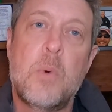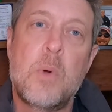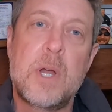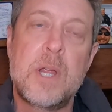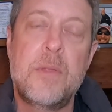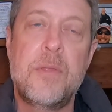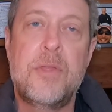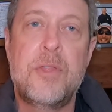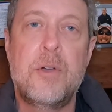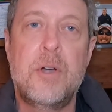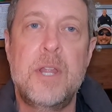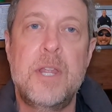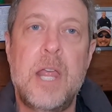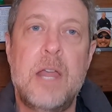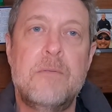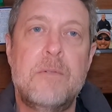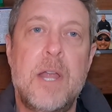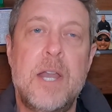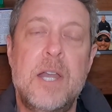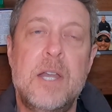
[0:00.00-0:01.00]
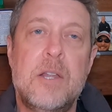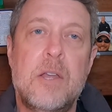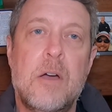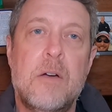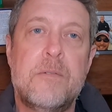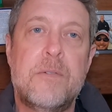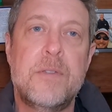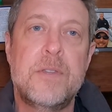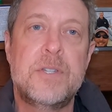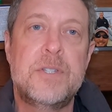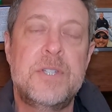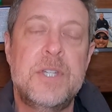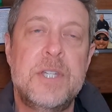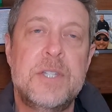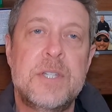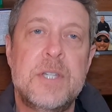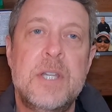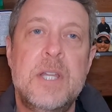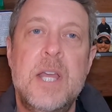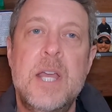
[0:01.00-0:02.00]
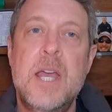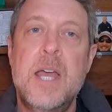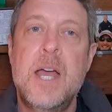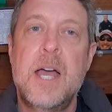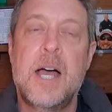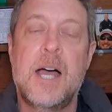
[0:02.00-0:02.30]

Morgan 38 ready to go for the season.